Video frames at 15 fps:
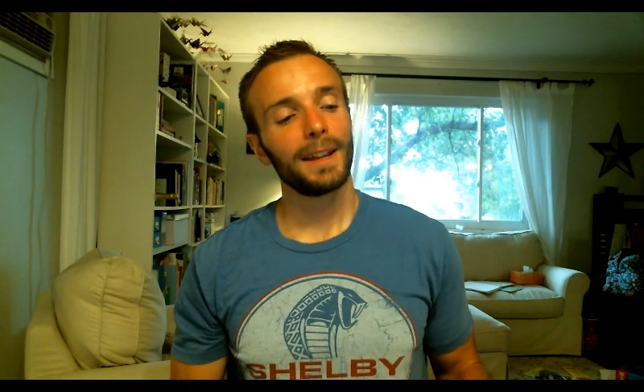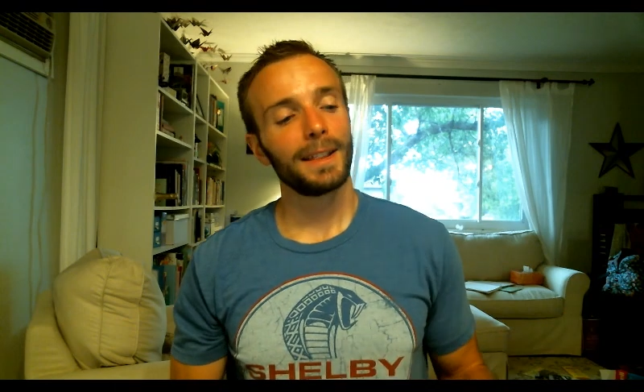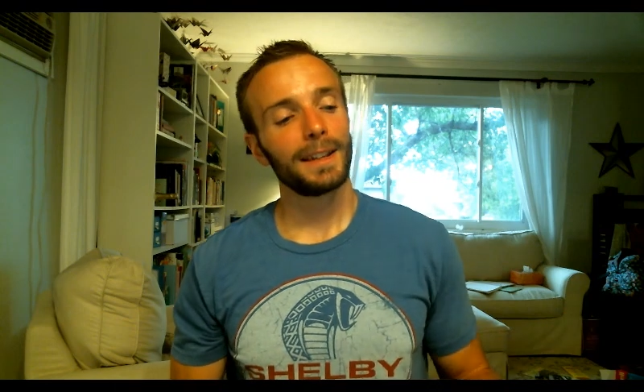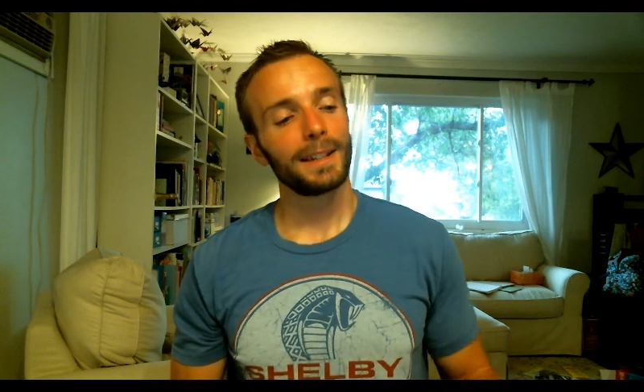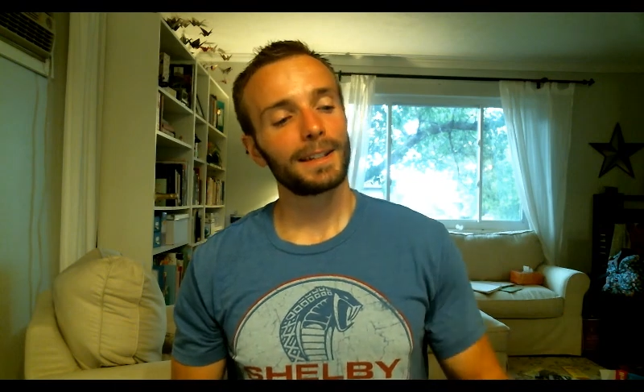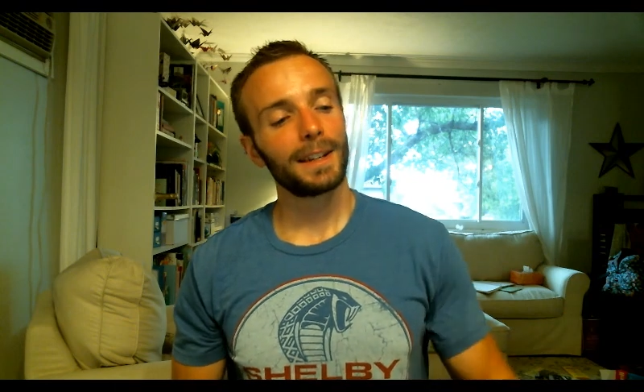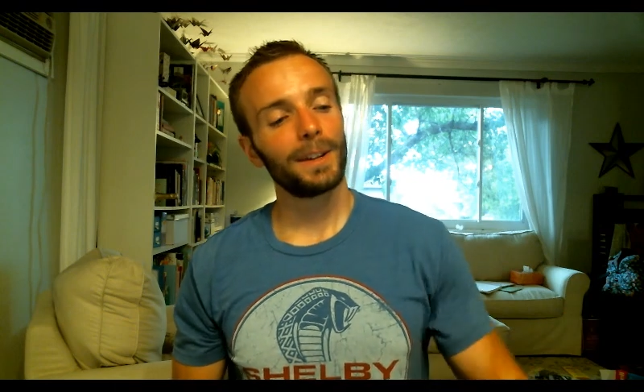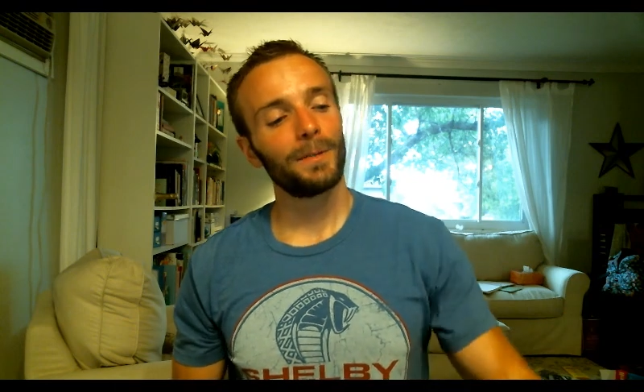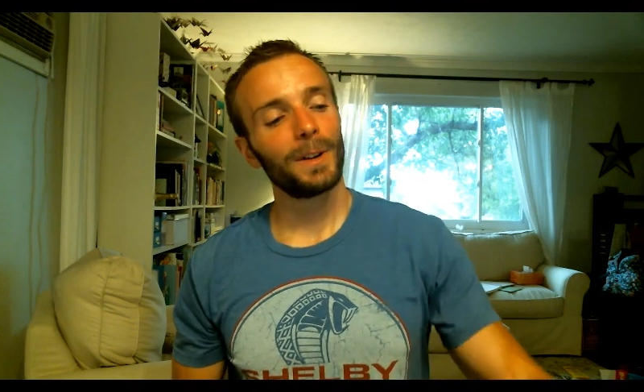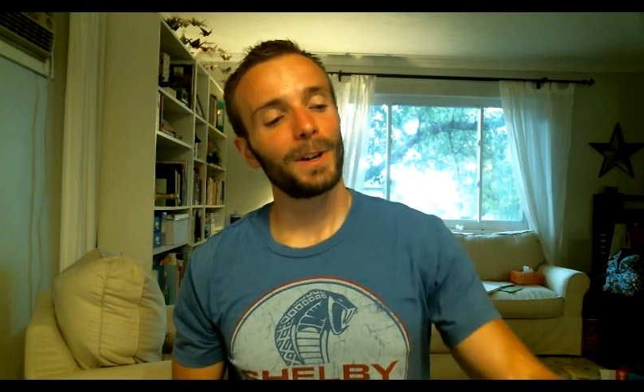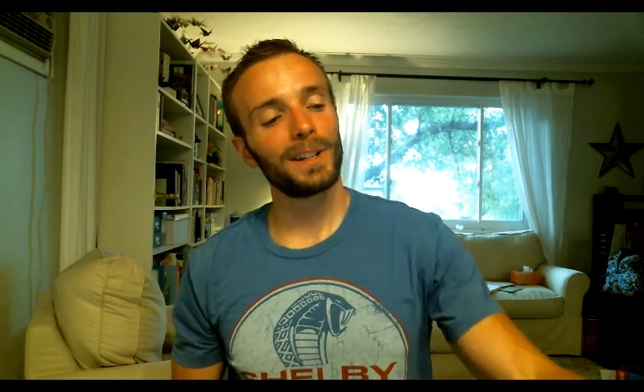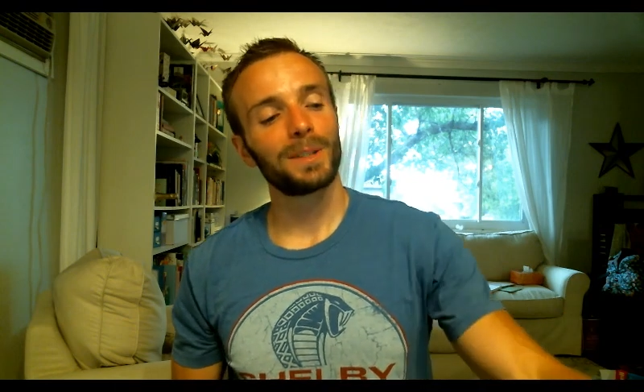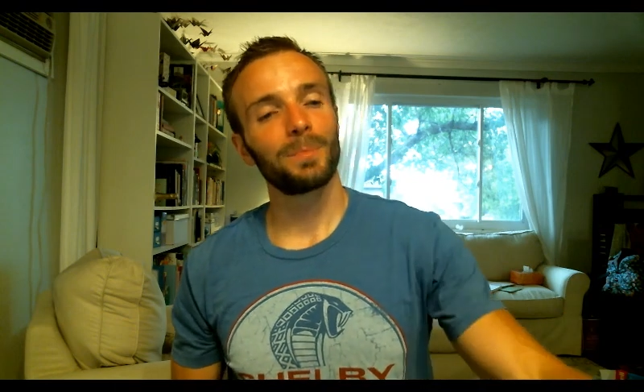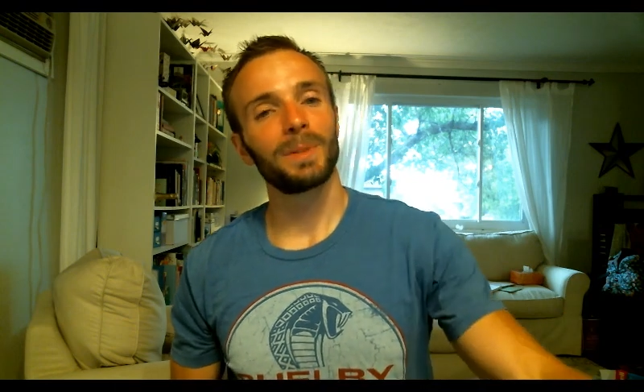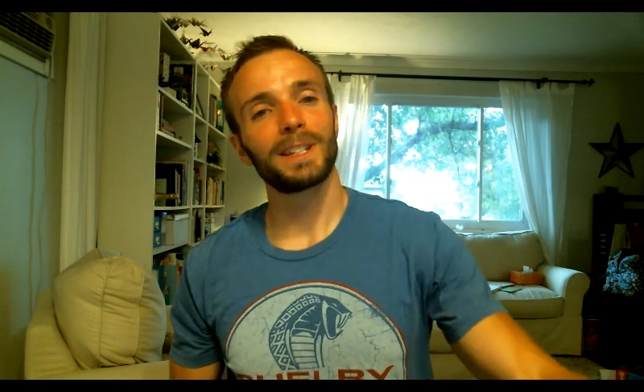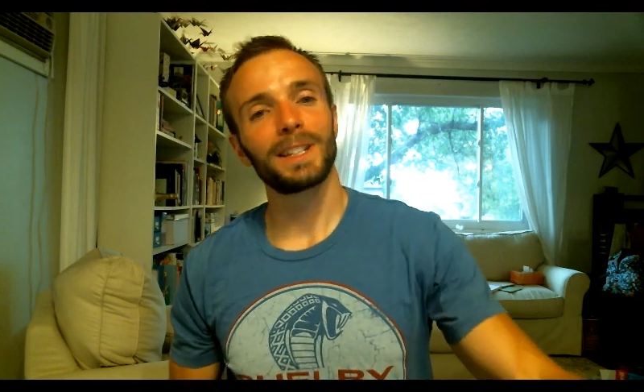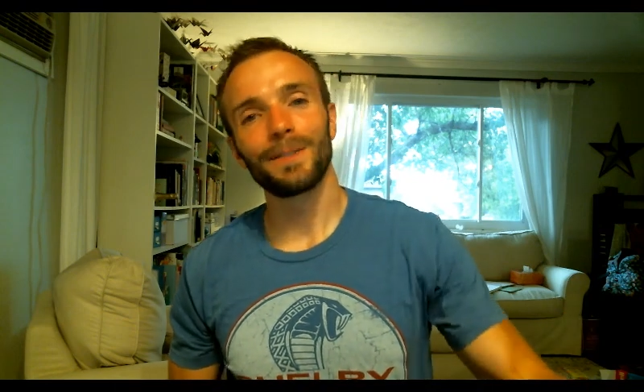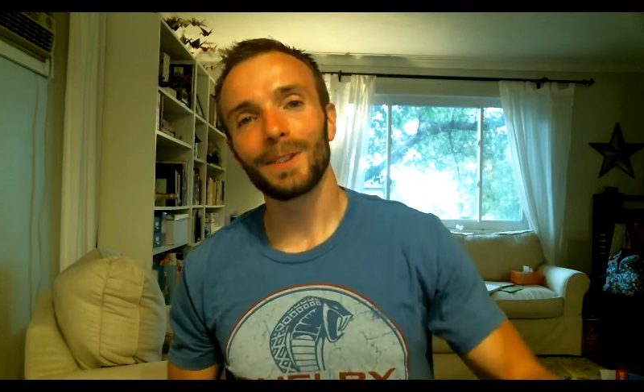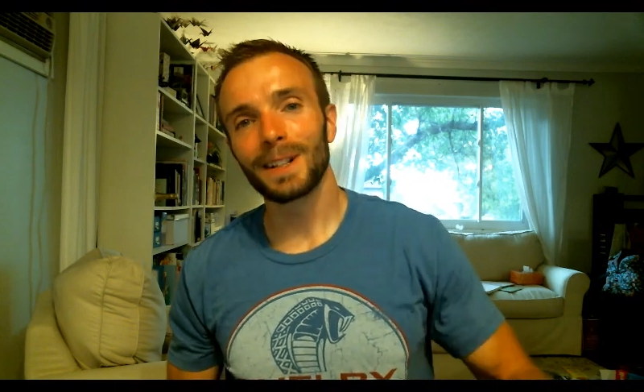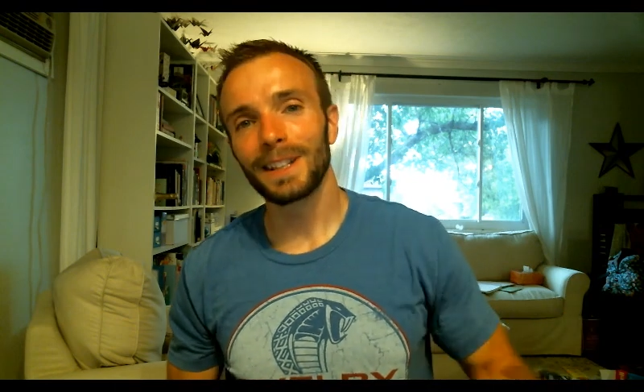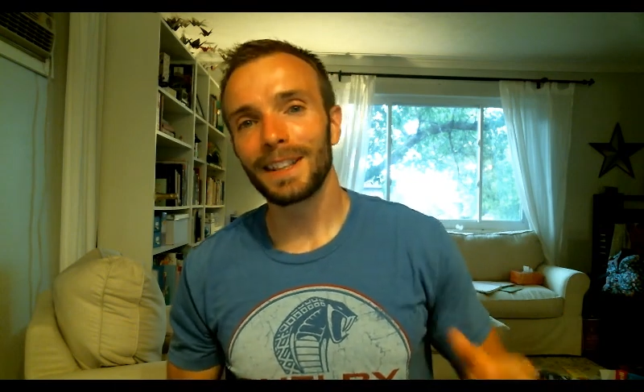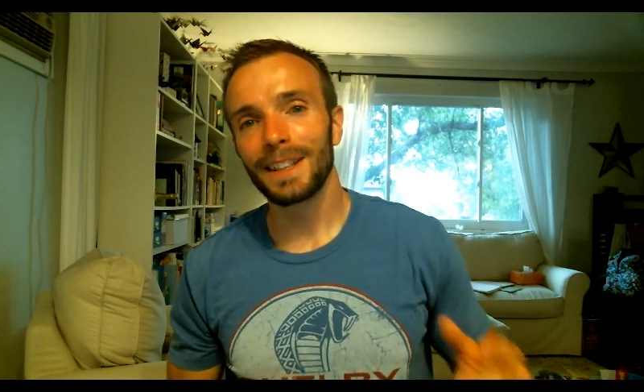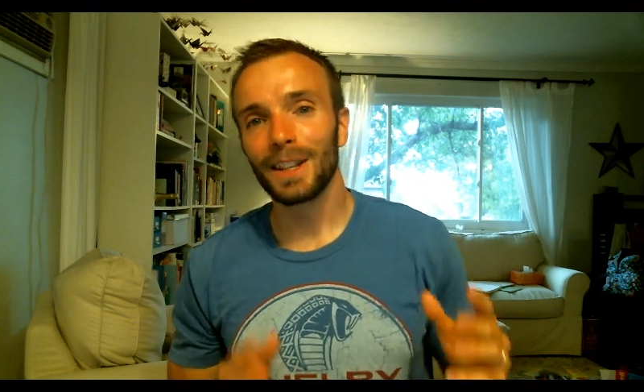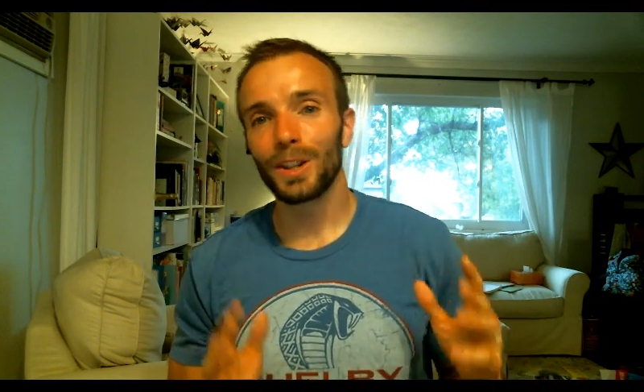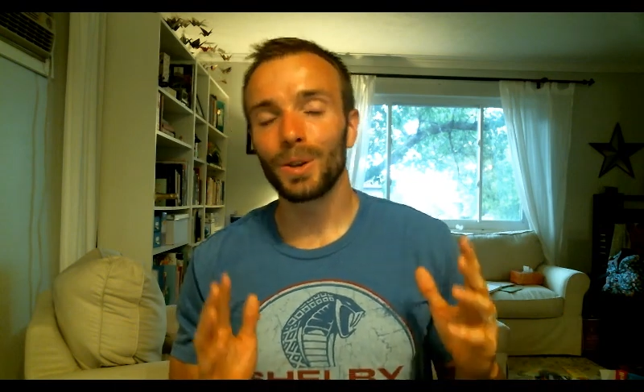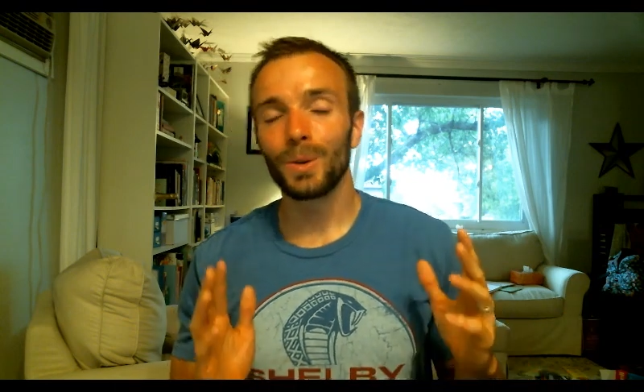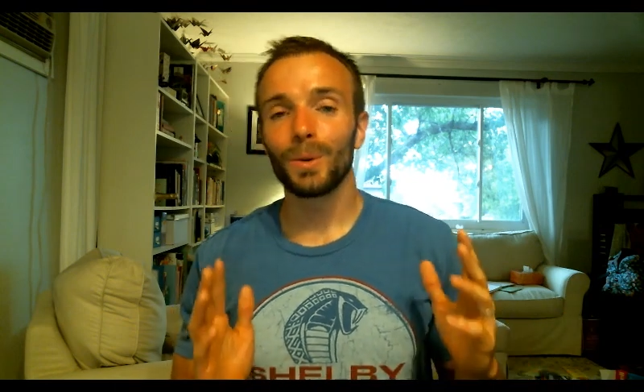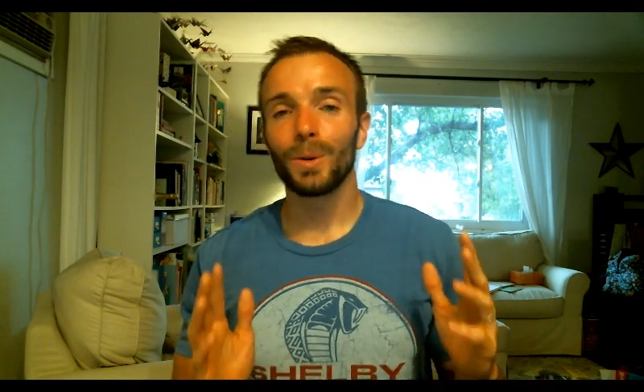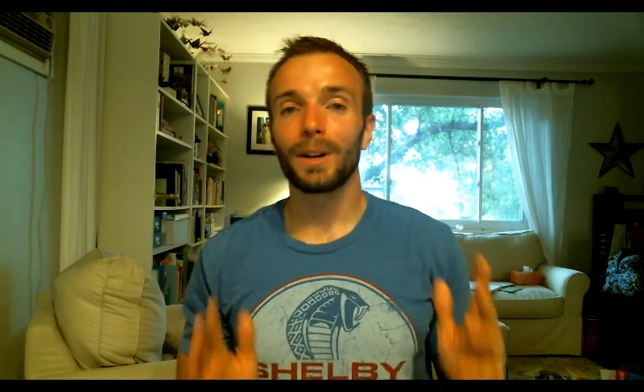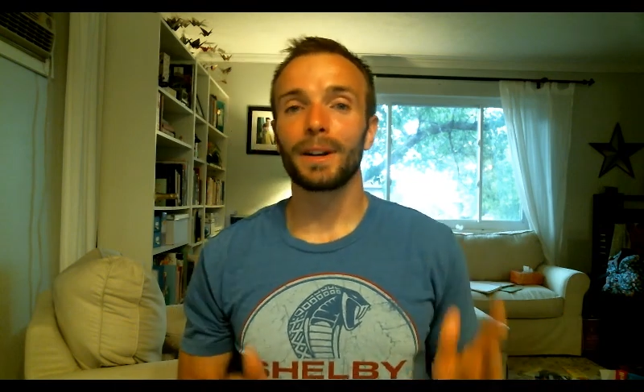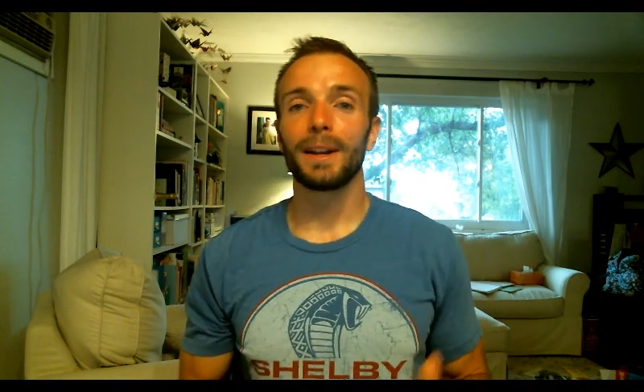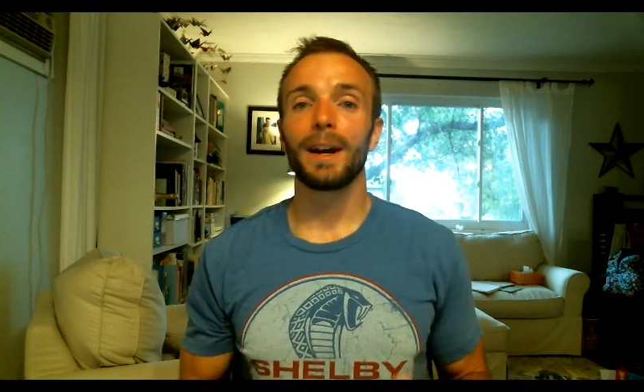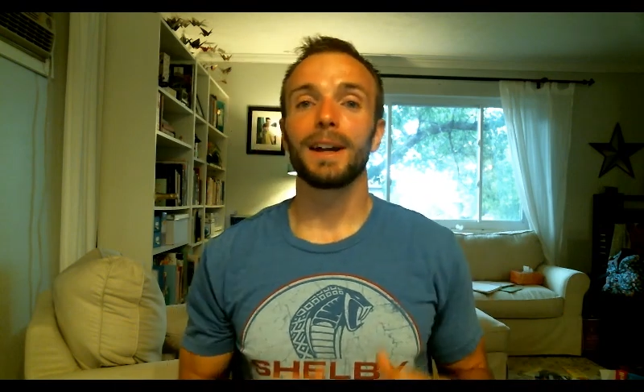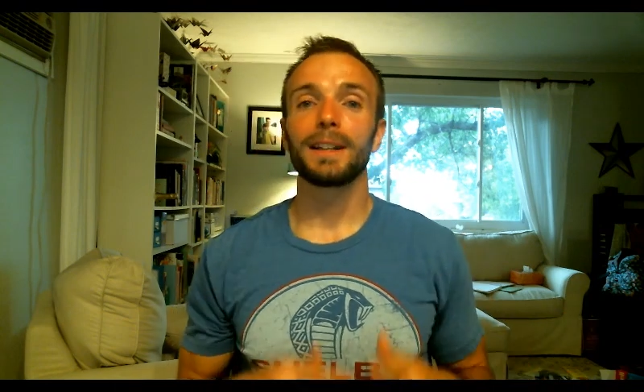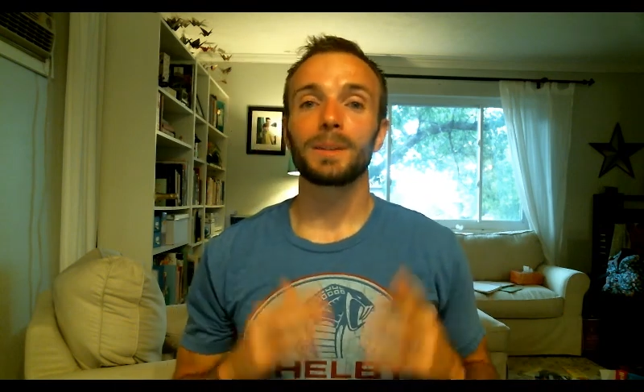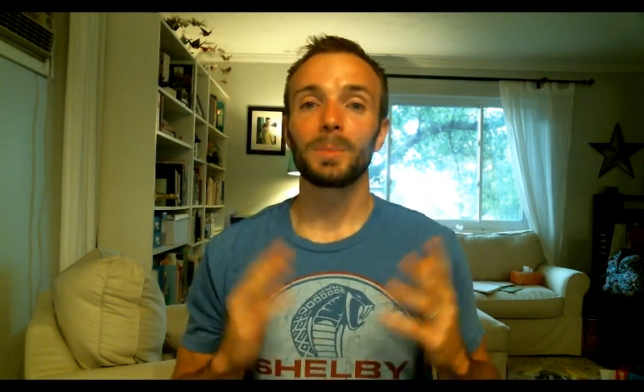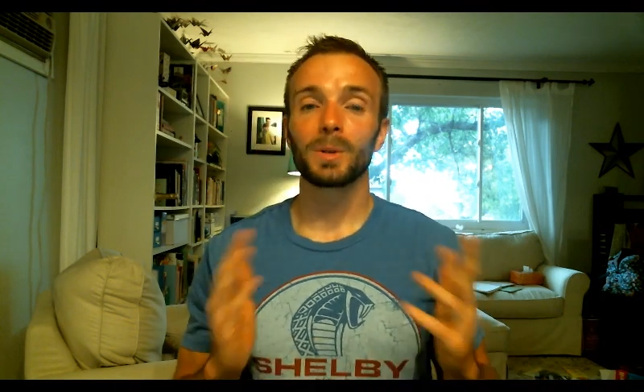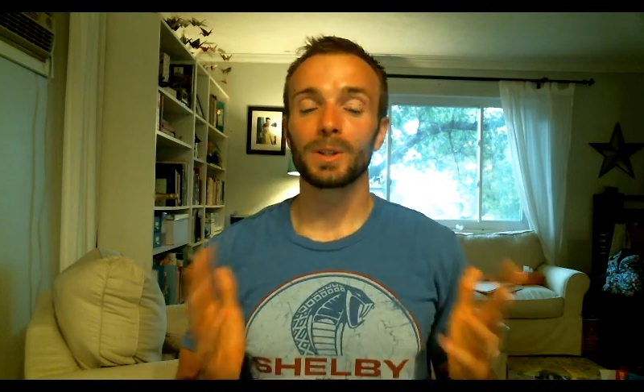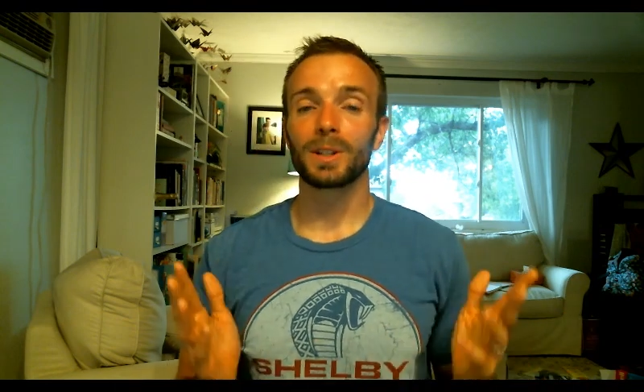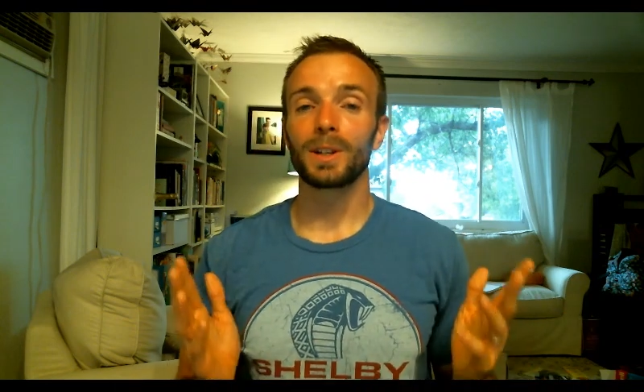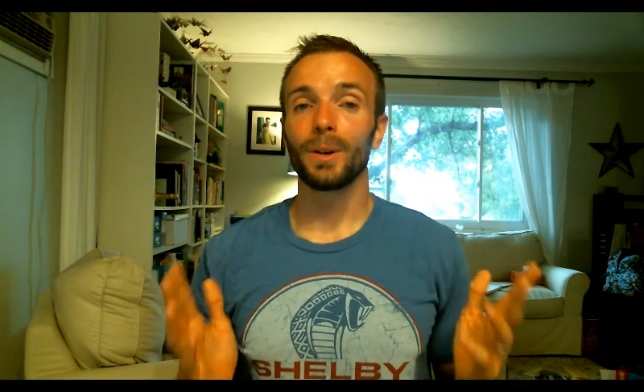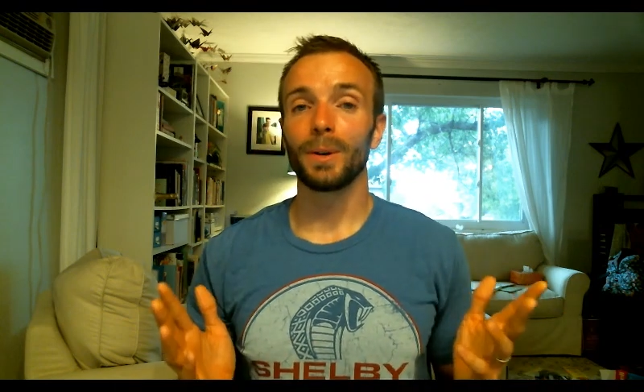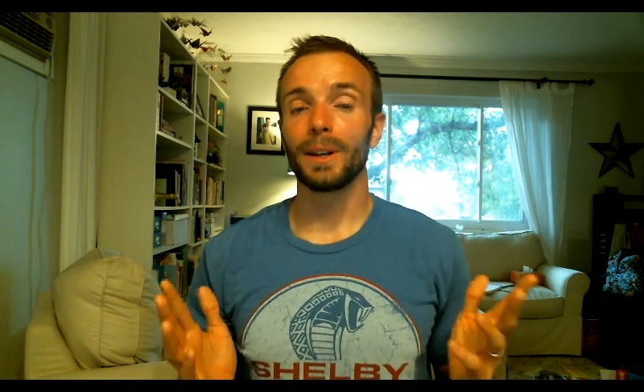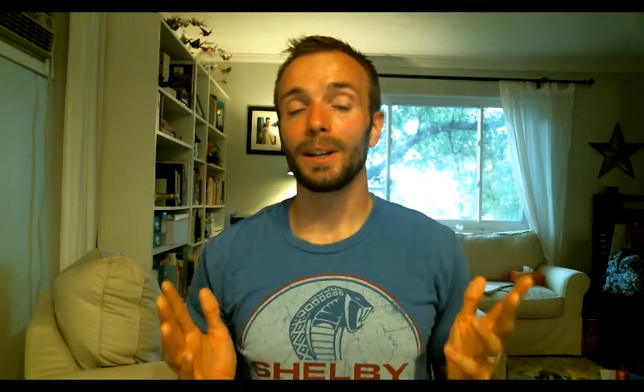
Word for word: They say very specifically that you are not supposed to go